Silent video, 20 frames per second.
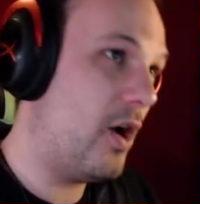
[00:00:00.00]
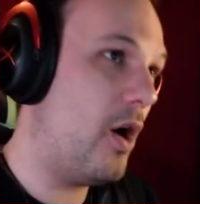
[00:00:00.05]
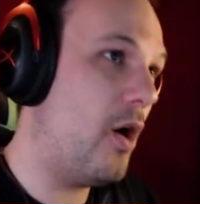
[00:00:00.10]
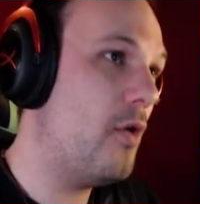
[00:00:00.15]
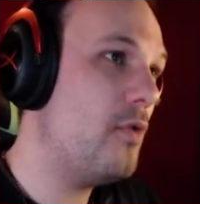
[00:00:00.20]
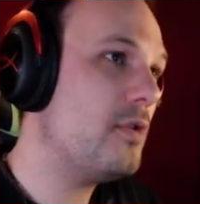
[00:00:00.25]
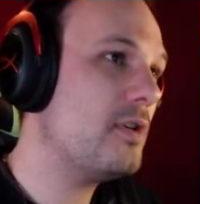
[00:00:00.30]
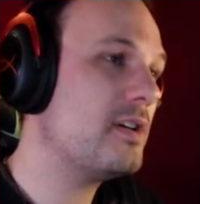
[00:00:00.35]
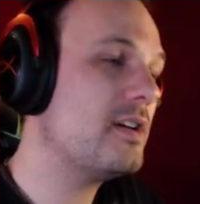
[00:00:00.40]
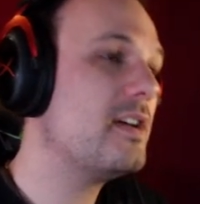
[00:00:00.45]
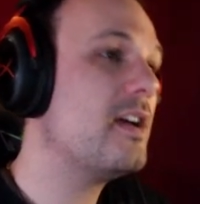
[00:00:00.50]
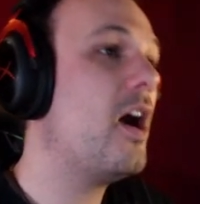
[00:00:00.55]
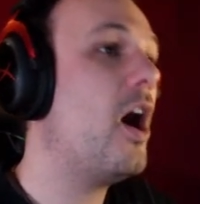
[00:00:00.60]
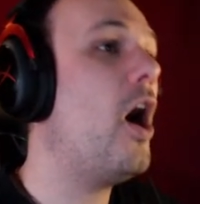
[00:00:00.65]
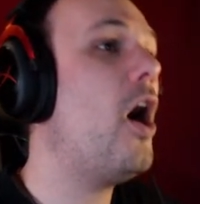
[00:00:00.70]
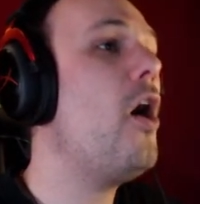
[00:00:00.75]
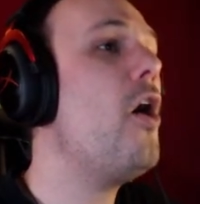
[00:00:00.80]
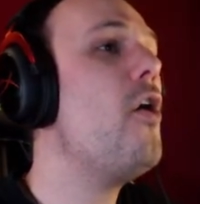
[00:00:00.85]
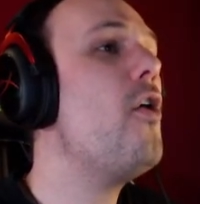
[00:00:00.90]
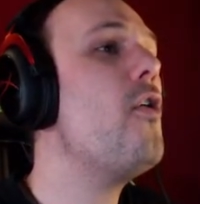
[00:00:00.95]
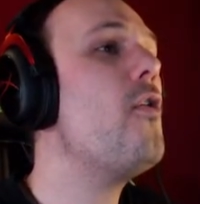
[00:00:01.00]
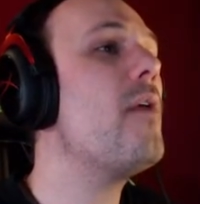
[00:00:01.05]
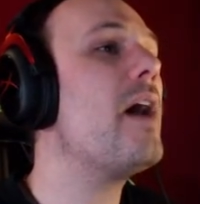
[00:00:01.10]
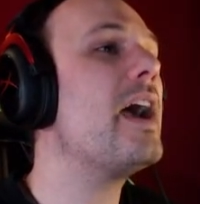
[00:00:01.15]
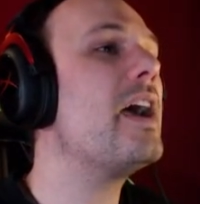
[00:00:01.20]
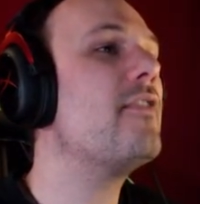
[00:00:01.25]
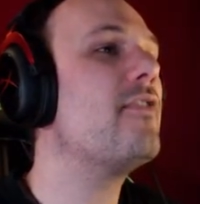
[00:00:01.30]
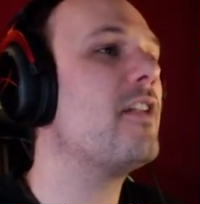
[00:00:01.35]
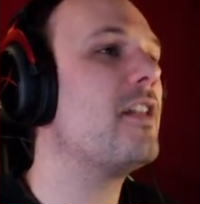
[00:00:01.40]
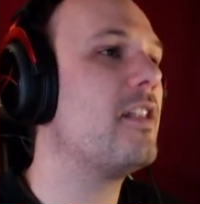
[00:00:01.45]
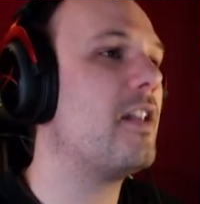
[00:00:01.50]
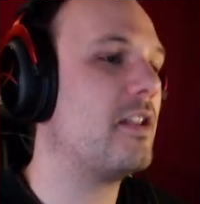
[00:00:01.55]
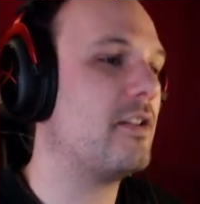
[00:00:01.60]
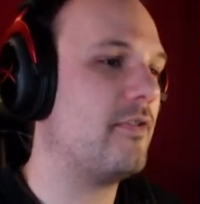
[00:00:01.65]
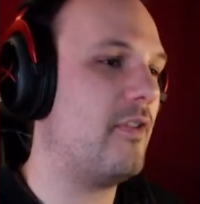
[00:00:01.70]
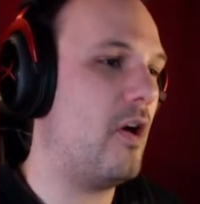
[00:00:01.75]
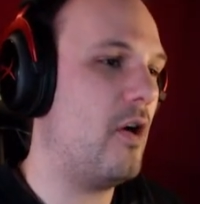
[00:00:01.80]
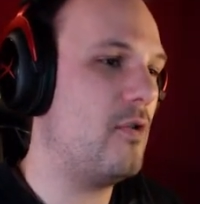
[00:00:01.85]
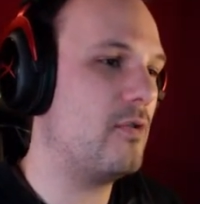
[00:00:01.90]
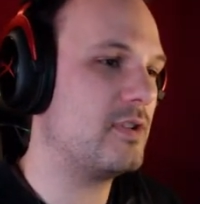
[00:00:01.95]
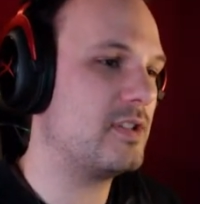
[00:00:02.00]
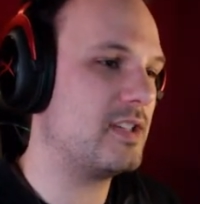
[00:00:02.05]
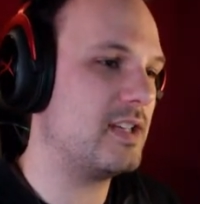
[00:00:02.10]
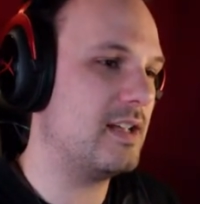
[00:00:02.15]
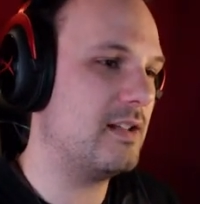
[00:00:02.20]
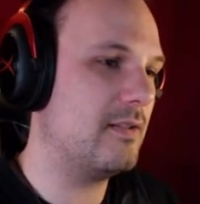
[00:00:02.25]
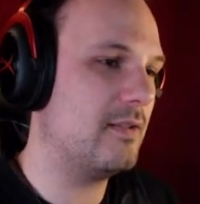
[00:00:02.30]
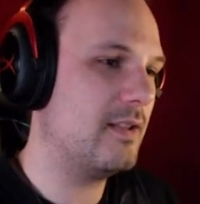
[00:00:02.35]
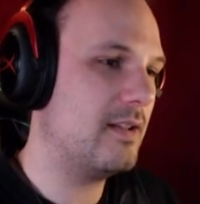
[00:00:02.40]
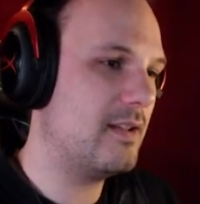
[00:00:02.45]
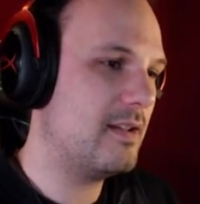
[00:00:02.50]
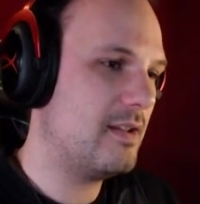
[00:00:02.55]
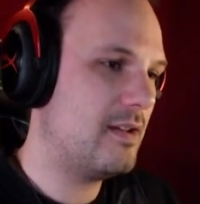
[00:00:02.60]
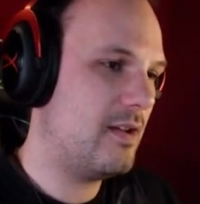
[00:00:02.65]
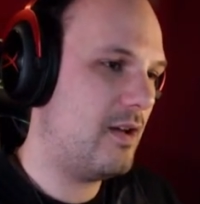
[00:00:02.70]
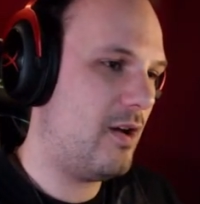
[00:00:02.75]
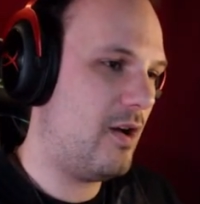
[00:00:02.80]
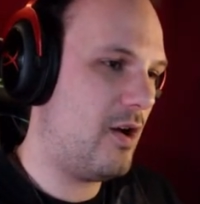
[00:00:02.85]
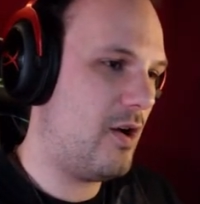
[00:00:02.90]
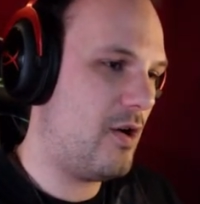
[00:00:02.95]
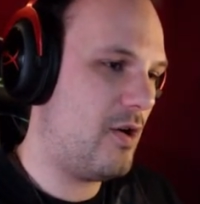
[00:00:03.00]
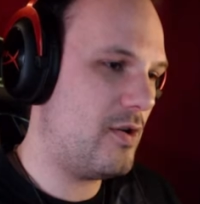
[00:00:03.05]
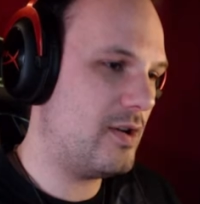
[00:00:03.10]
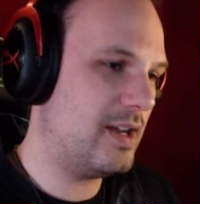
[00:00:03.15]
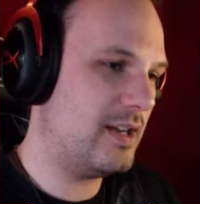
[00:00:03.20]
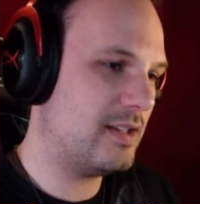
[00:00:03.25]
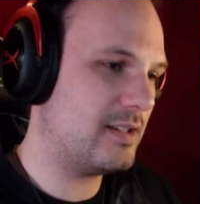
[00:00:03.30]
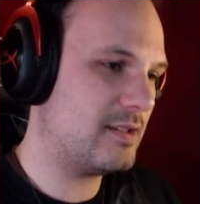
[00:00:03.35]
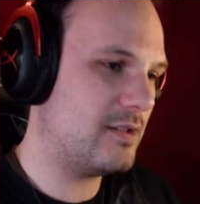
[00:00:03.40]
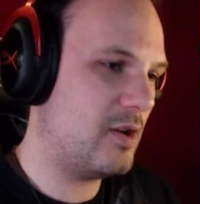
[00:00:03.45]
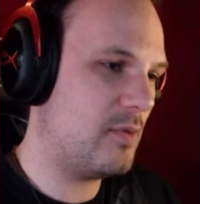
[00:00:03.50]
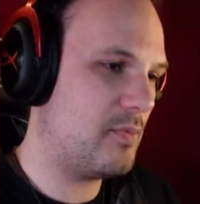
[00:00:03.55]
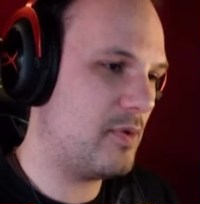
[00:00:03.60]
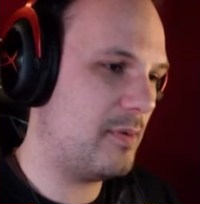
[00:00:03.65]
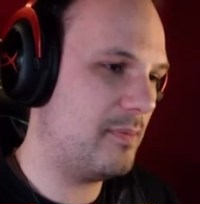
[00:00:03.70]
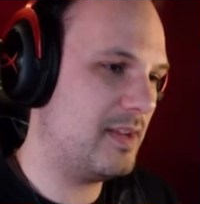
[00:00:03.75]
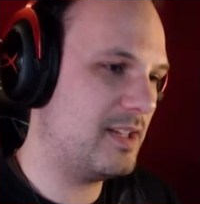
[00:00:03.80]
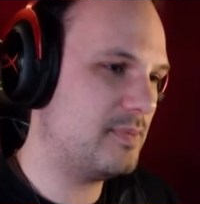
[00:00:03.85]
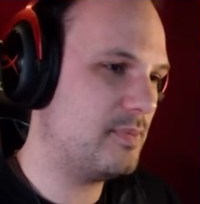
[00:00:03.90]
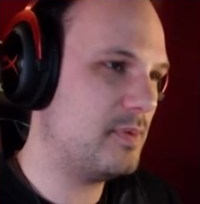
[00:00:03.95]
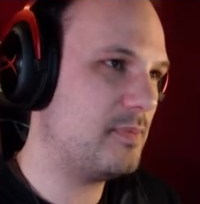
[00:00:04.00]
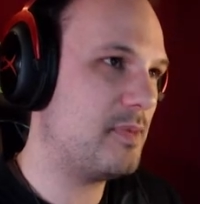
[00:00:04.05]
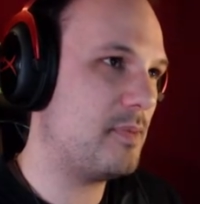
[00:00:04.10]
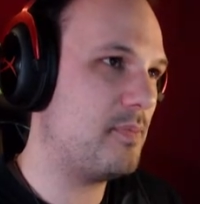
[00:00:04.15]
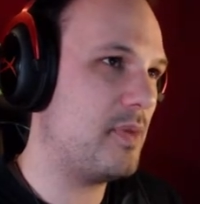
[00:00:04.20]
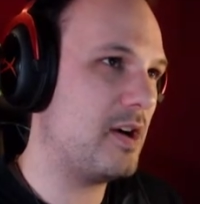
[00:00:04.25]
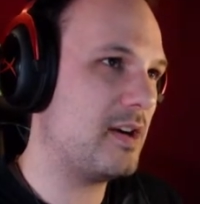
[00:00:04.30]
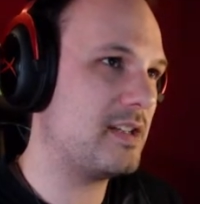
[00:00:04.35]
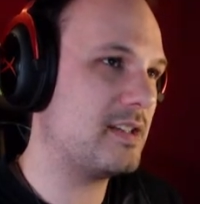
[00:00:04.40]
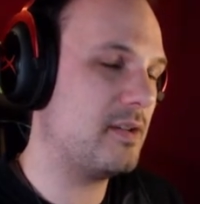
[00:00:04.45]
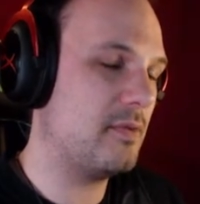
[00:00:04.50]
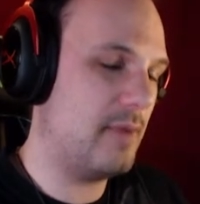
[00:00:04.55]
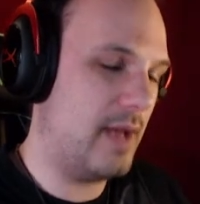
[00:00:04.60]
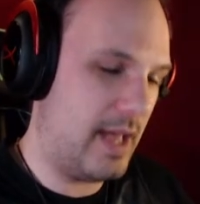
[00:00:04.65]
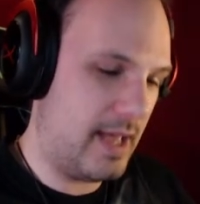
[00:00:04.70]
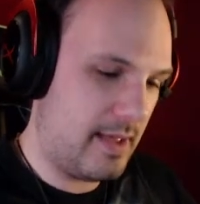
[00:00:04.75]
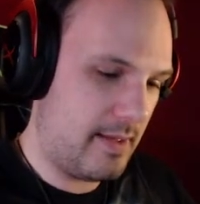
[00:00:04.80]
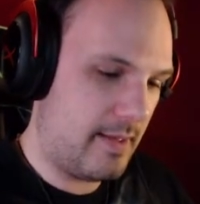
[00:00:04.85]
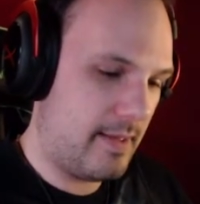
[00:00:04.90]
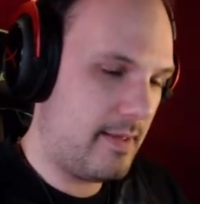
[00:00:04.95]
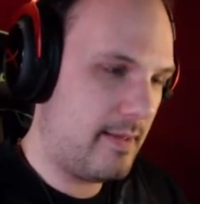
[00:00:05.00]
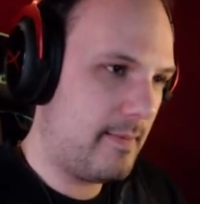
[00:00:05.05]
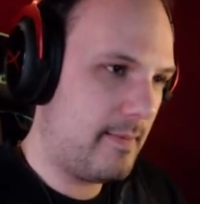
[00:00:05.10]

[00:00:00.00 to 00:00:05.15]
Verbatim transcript: Oak? Oh, I have a lot of oak still. Oh, that is no problem. Let's put the bucket away.